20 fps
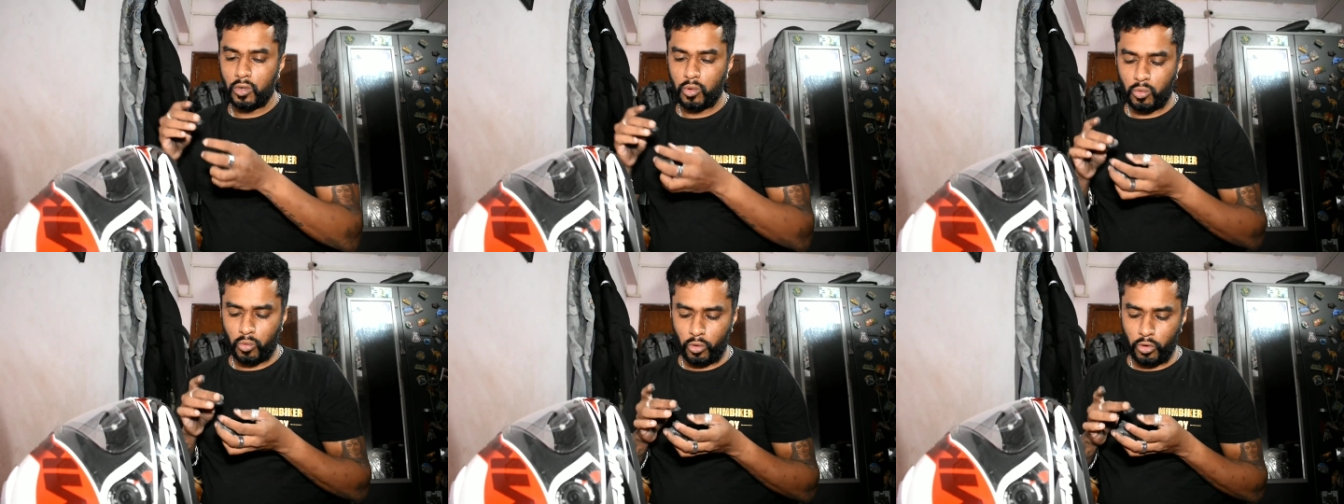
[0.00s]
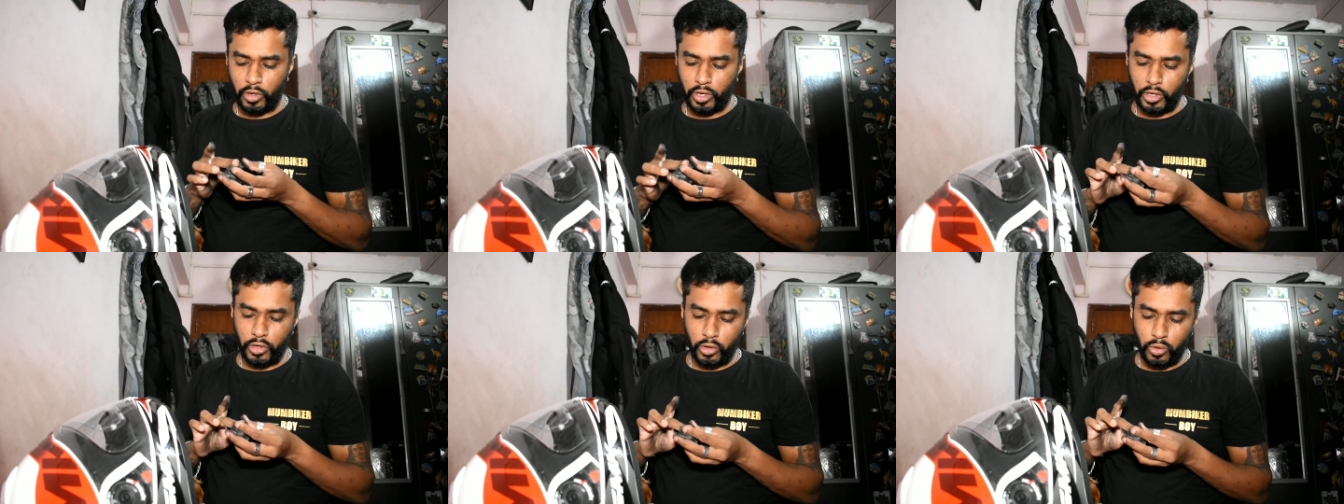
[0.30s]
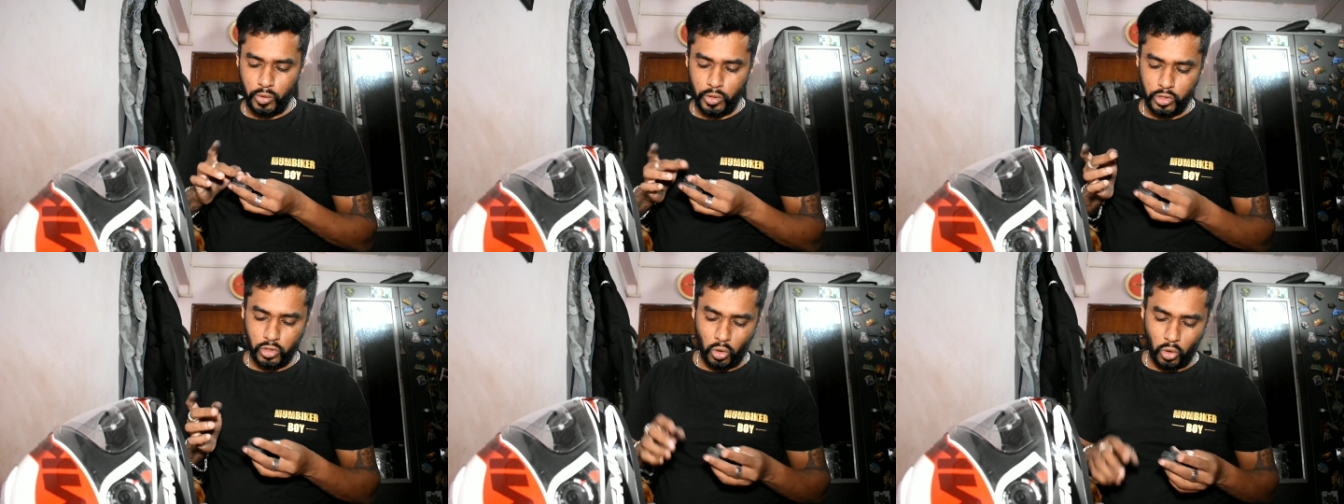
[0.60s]
what you can
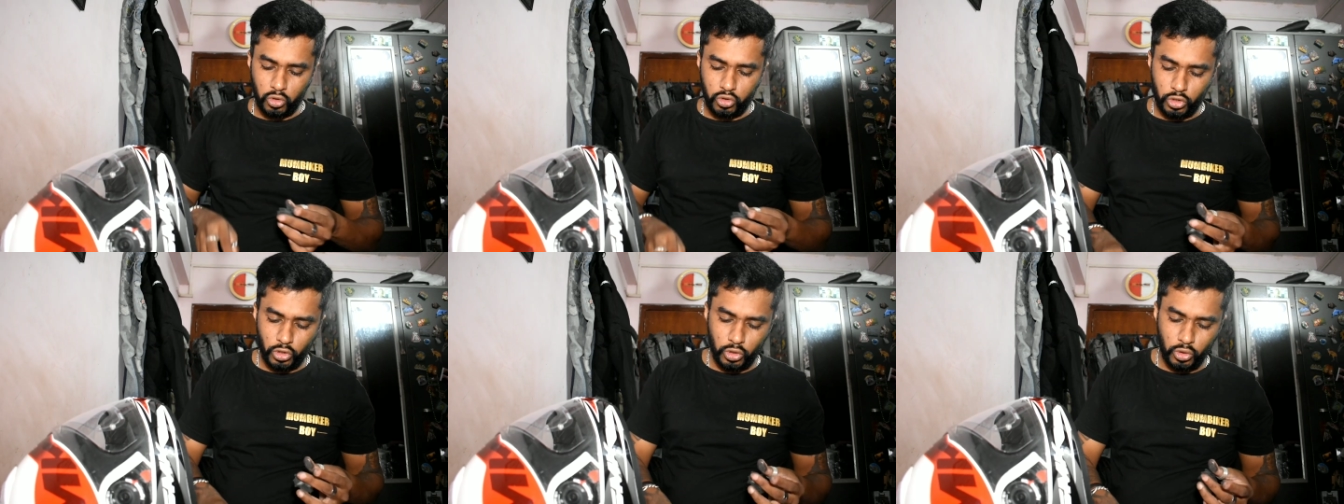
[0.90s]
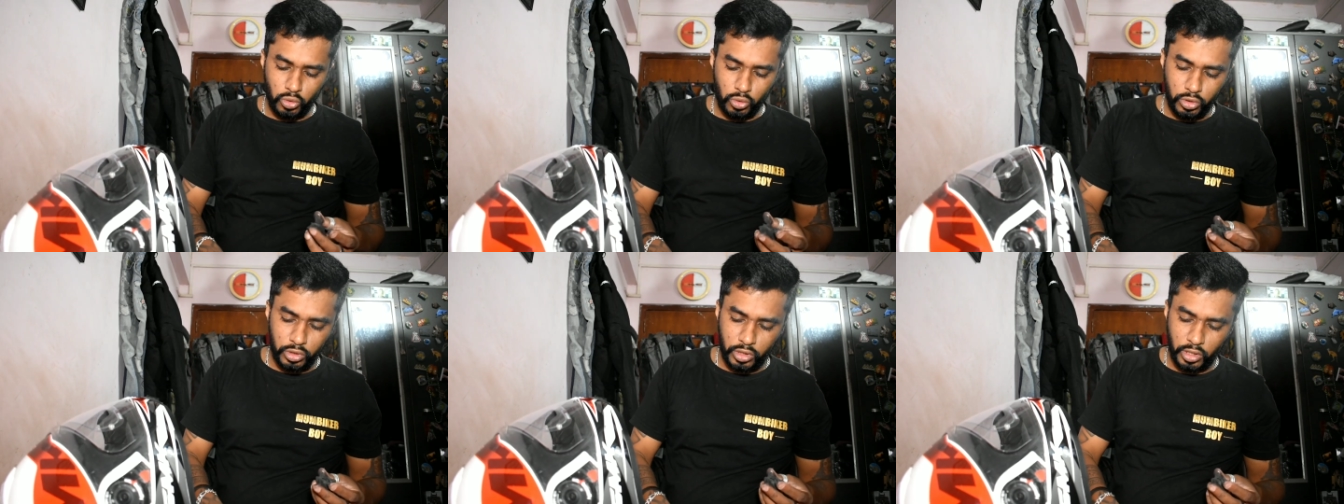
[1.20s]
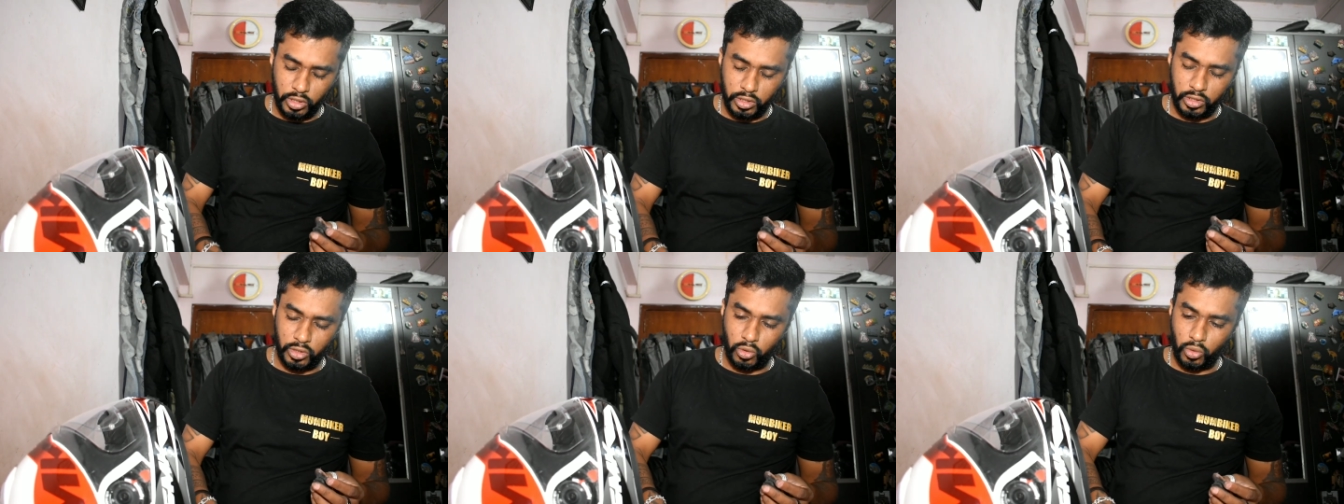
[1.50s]
do is also use
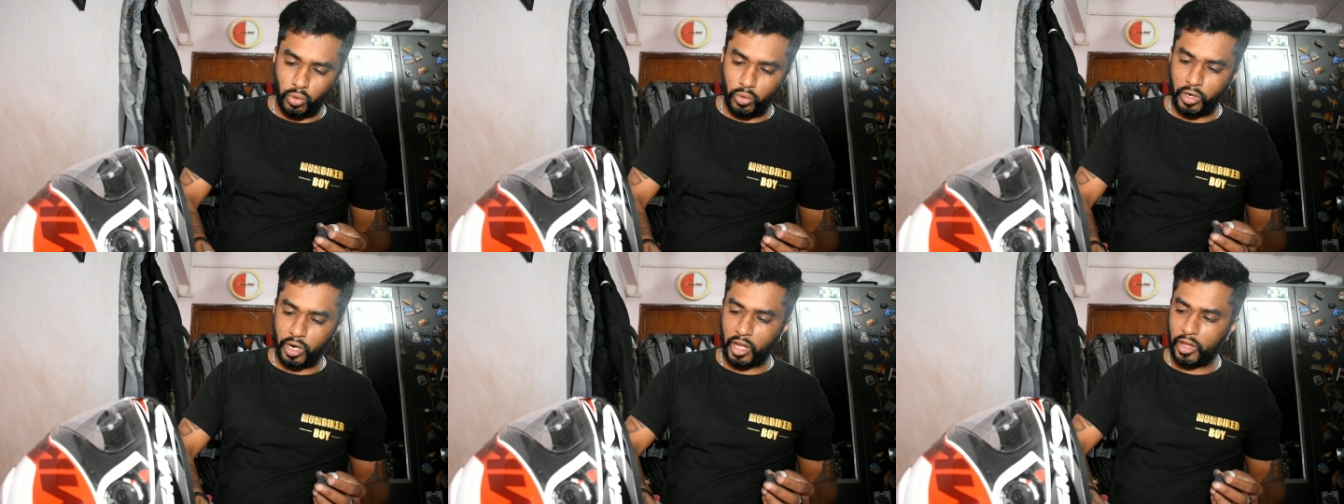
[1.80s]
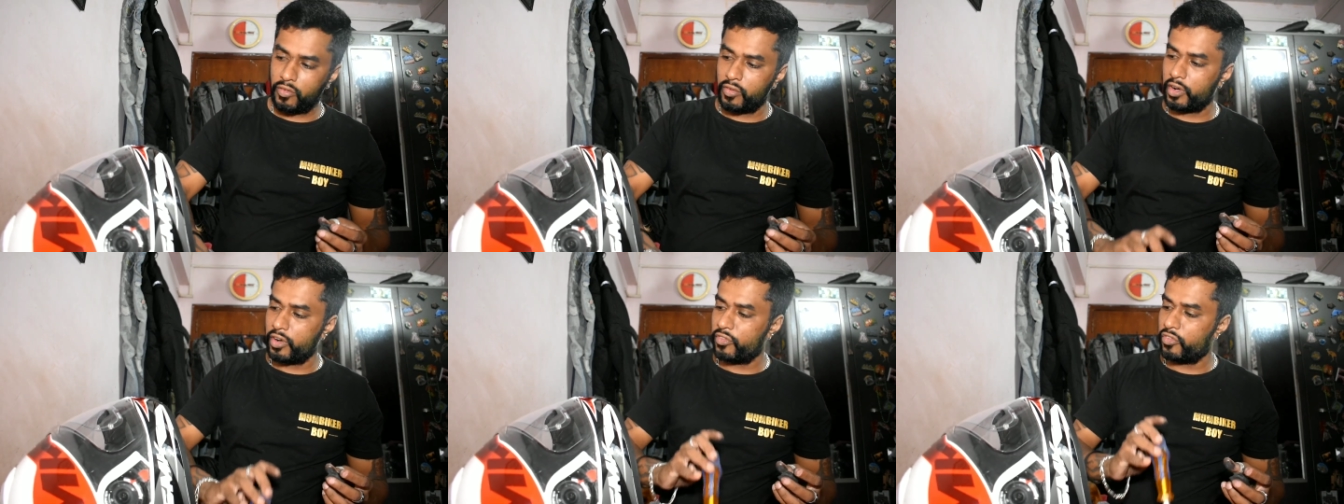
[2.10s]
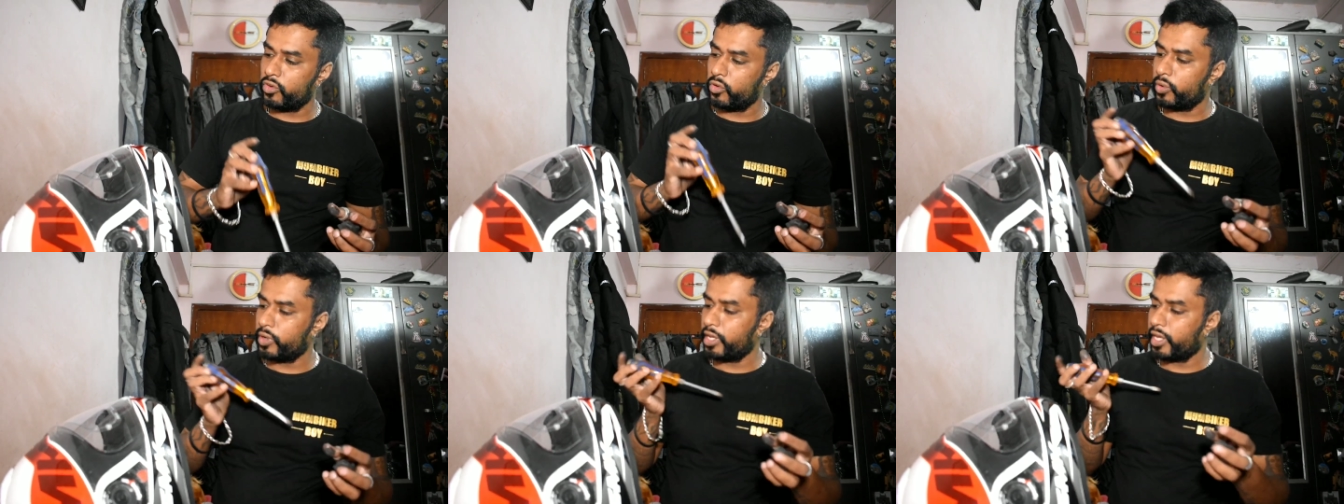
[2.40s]
the screwdriver
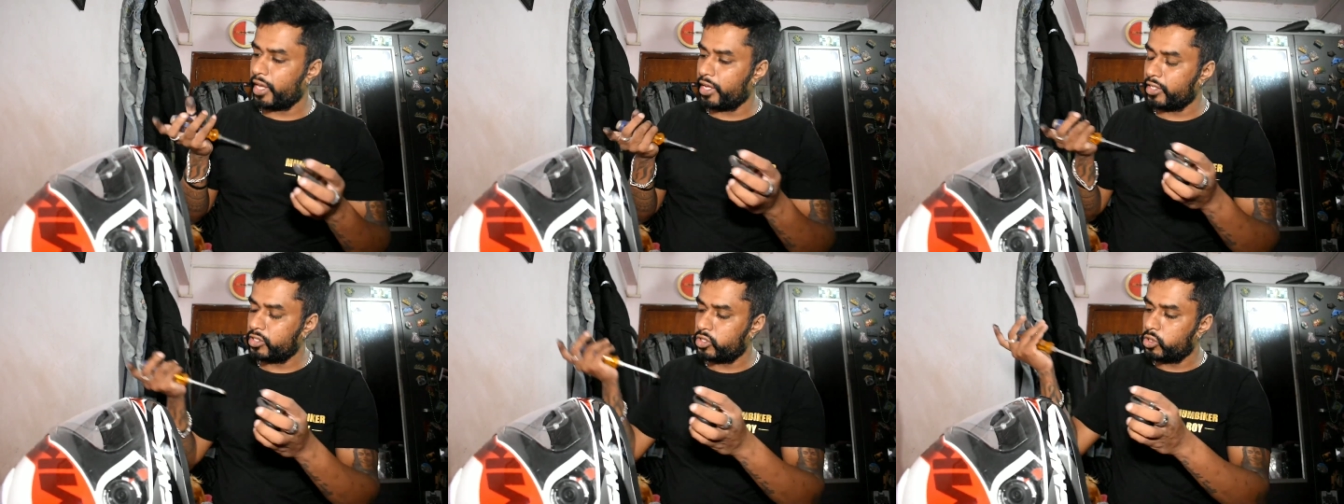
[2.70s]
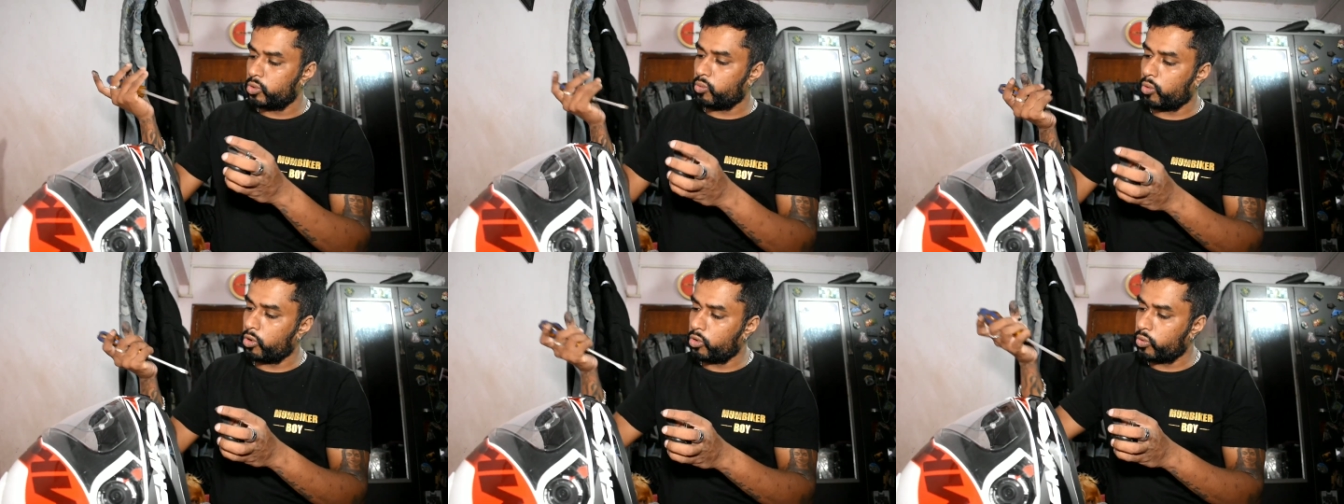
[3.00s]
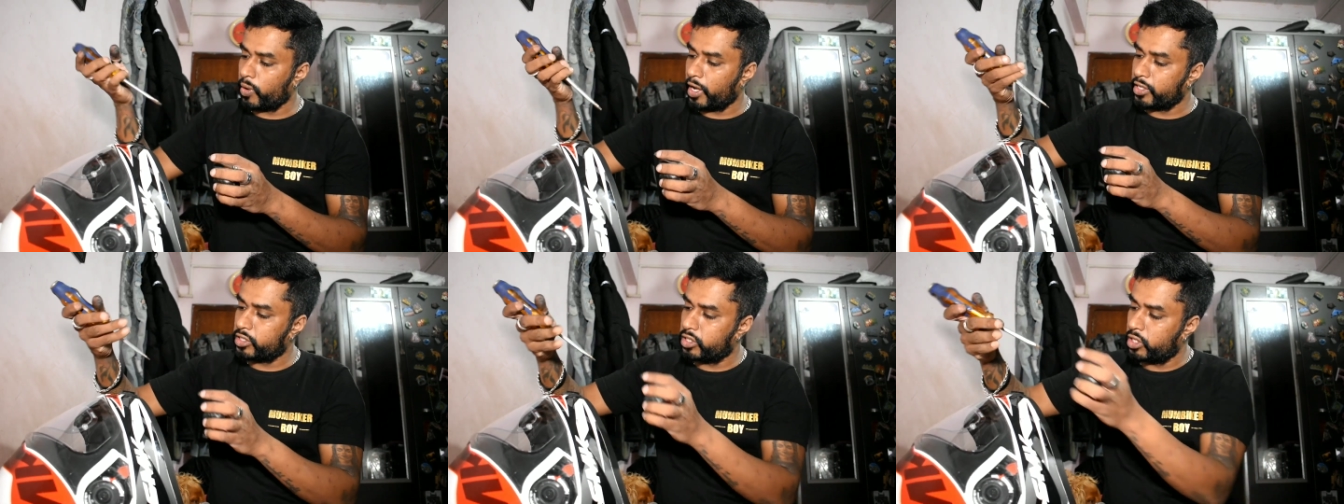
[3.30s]
if in case you want
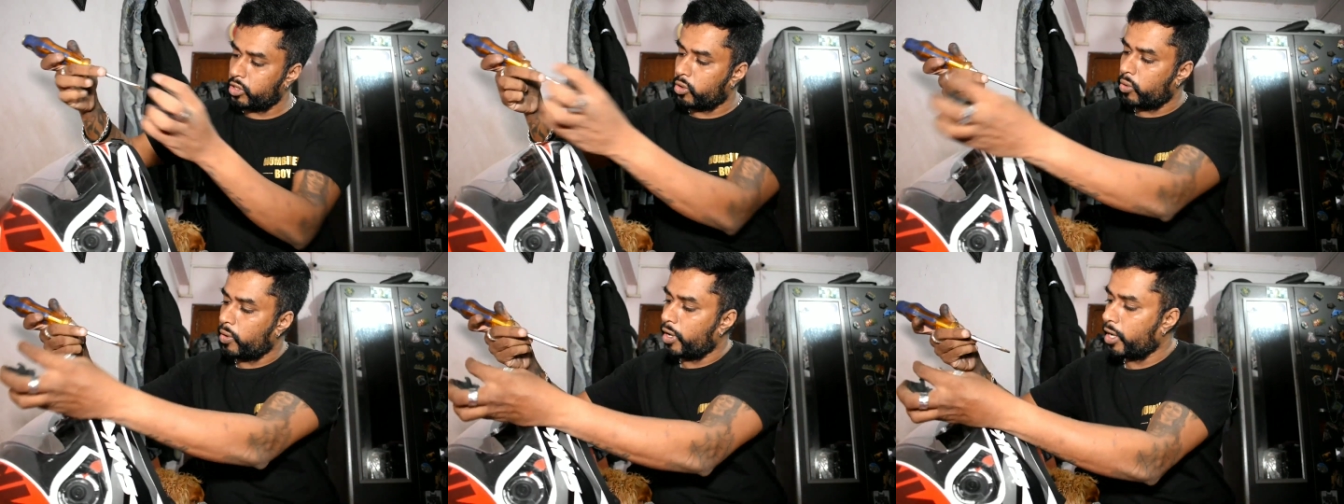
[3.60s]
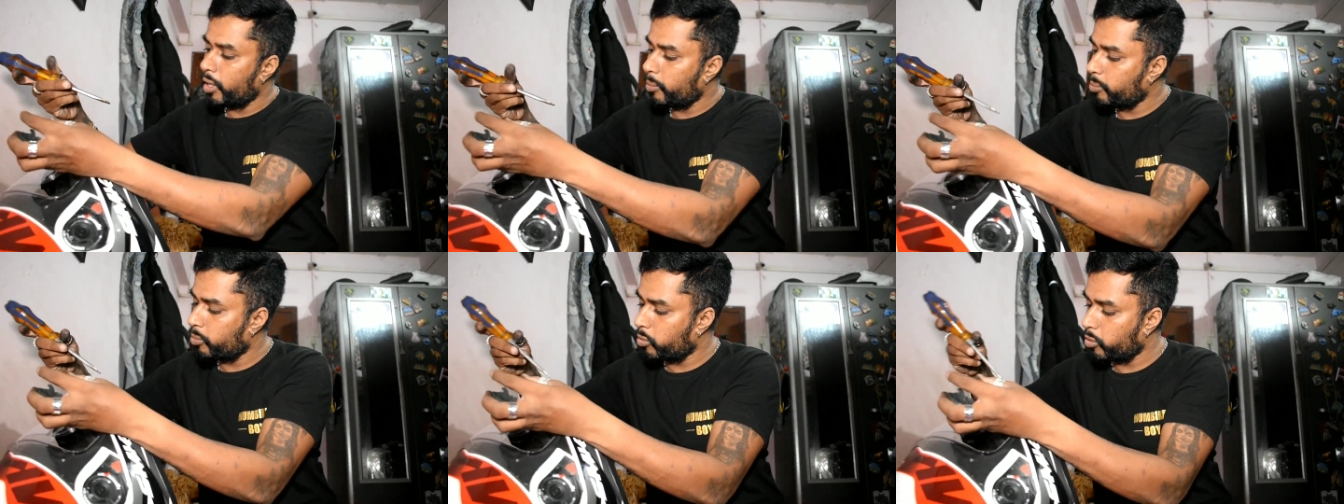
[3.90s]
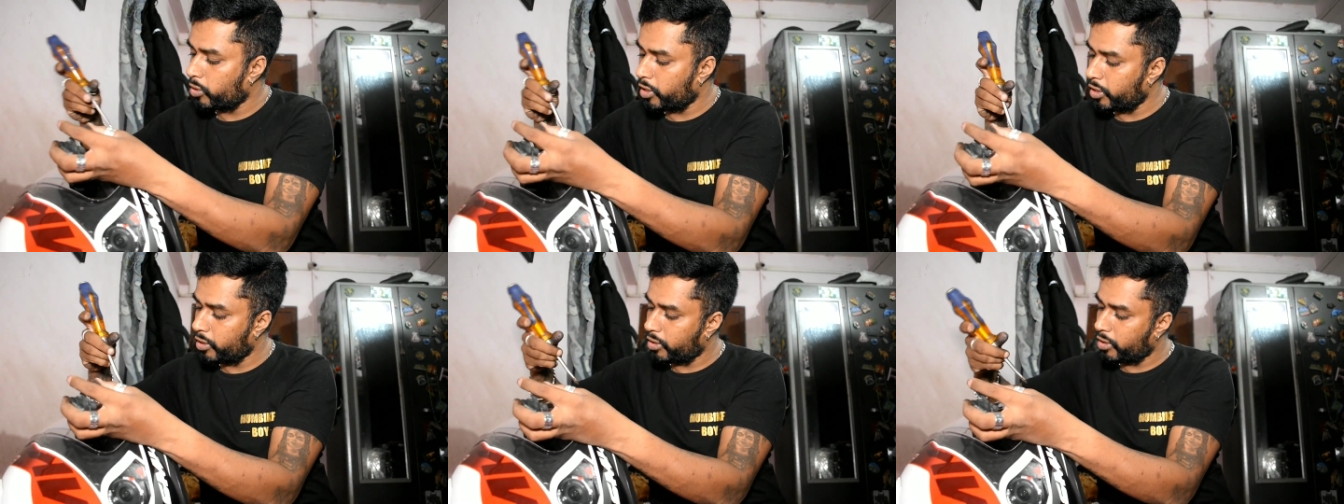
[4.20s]
to actually go ahead and
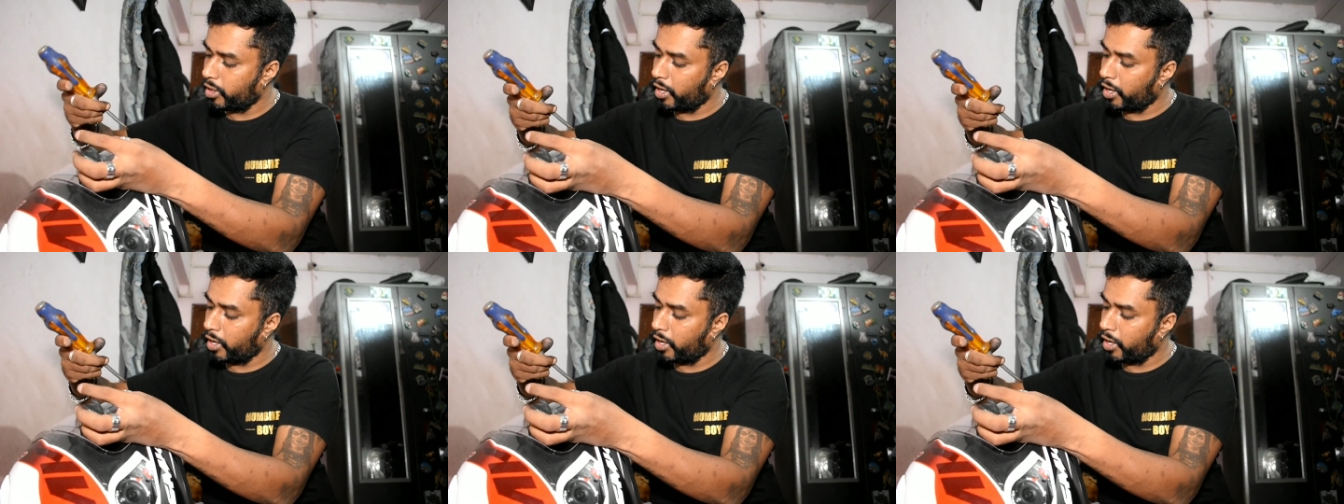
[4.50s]
put it